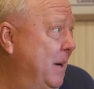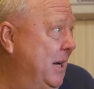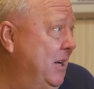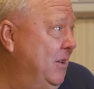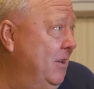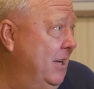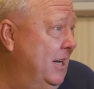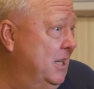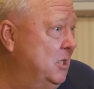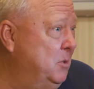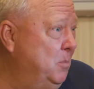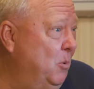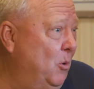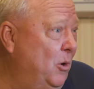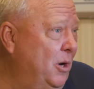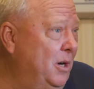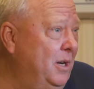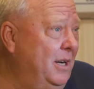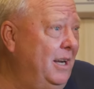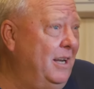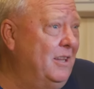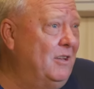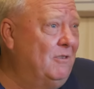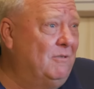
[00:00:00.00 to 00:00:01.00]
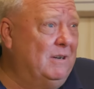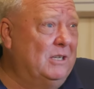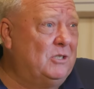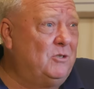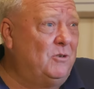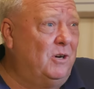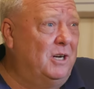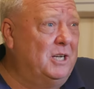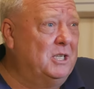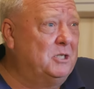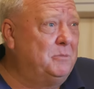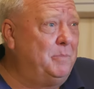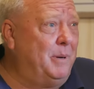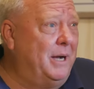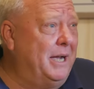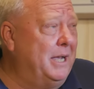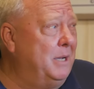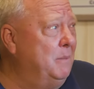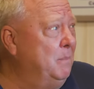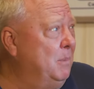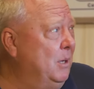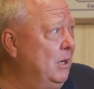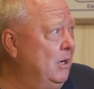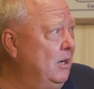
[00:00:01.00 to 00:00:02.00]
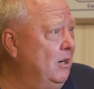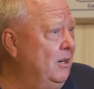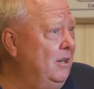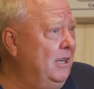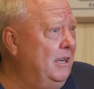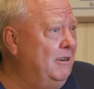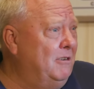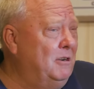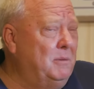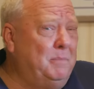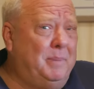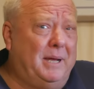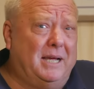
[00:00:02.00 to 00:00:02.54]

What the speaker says: Michael Osborn. The restaurant is Pie & Burger here in